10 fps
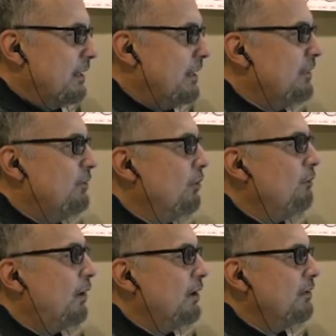
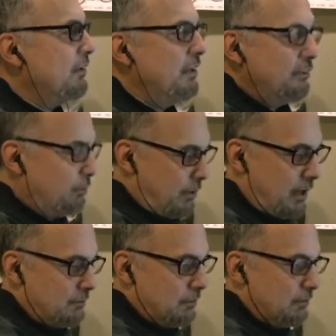insofar as it is a
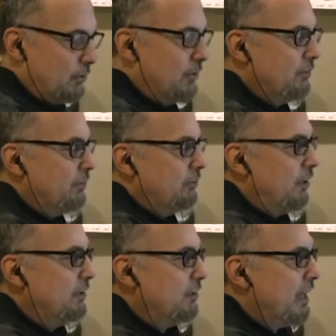problem, or
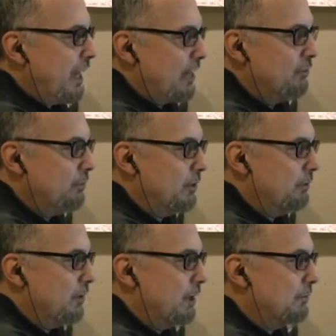insofar as it has been
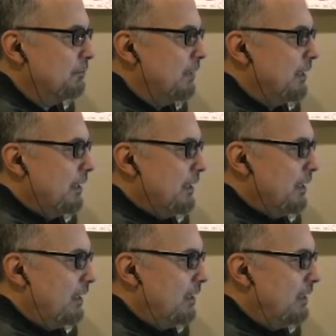a problem,
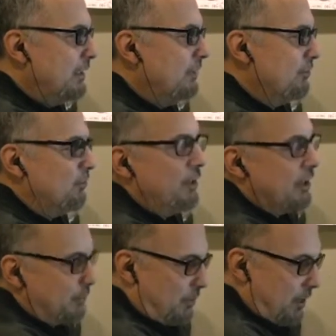it isn't
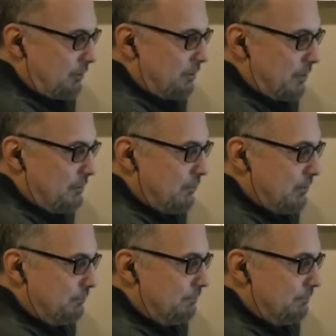really a problem anymore.